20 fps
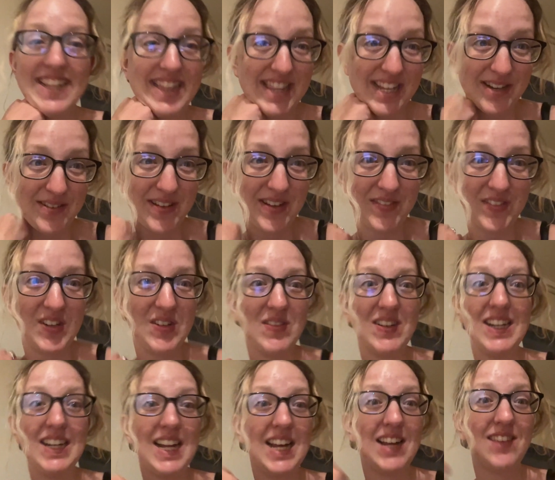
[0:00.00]
Hello,
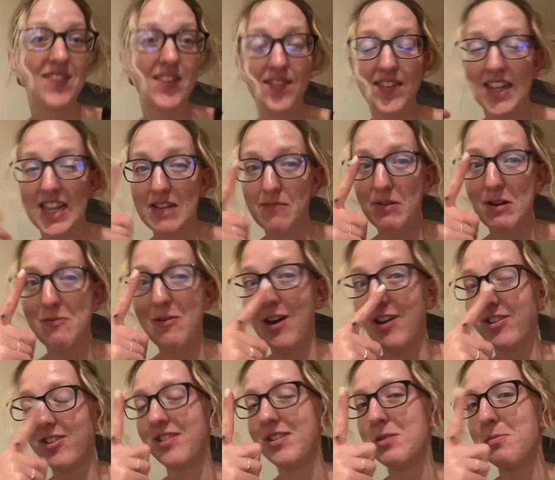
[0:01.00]
everyone. I have a feeling my
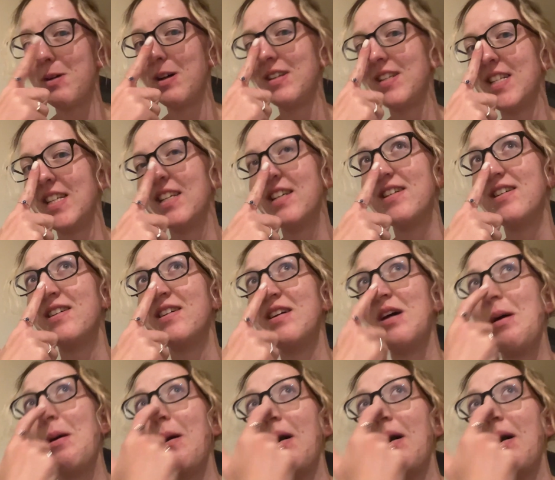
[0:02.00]
washer is about to